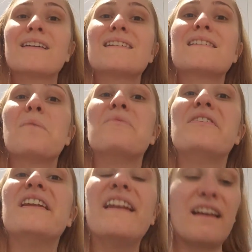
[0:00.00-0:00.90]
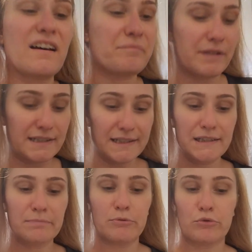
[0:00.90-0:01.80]
Some vanilla, a
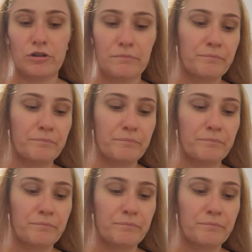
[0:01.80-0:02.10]
teaspoon.